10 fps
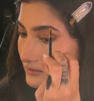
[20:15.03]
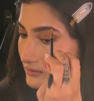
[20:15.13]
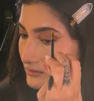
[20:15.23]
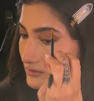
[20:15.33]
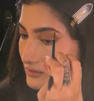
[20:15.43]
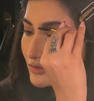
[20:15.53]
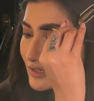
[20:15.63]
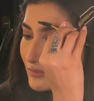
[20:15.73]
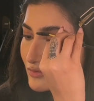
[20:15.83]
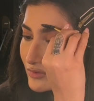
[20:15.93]
You
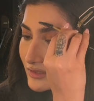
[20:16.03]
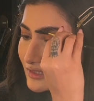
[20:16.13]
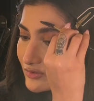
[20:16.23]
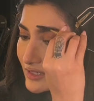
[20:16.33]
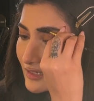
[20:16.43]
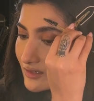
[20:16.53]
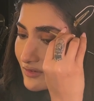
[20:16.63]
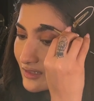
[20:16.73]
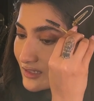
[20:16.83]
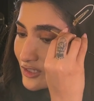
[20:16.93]
can be really creative
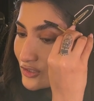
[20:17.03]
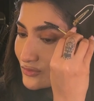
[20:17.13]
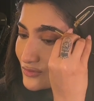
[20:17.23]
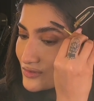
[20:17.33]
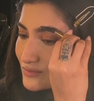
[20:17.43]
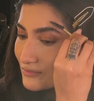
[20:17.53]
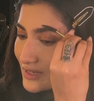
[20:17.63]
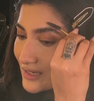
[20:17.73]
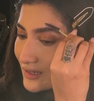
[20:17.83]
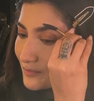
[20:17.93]
and like use
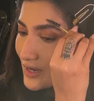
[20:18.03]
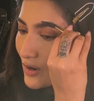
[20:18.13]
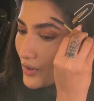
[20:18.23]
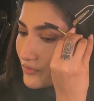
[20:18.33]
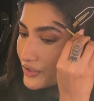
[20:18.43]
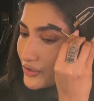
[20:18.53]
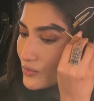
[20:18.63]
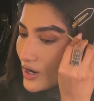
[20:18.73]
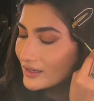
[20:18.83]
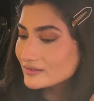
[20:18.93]
makeup however you
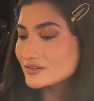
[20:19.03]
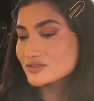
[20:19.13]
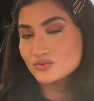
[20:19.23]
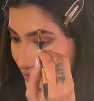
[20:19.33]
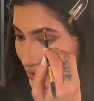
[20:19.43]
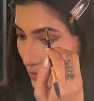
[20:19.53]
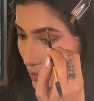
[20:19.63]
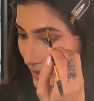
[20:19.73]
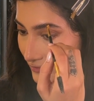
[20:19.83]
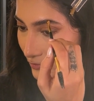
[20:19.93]
want. There's really no
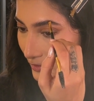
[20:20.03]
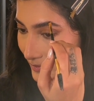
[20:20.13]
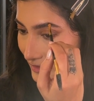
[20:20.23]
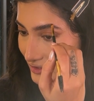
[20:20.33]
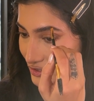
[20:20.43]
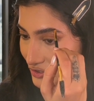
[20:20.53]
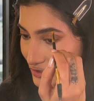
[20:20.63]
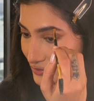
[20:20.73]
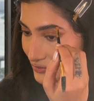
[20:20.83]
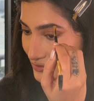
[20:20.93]
one formula to
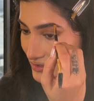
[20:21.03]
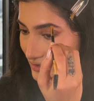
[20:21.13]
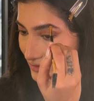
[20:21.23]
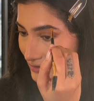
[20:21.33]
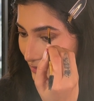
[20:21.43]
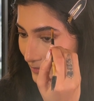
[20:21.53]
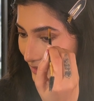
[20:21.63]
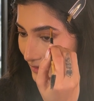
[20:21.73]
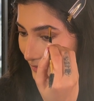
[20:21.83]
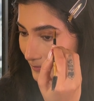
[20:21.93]
use your
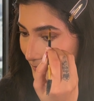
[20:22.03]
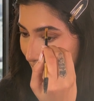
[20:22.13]
makeup.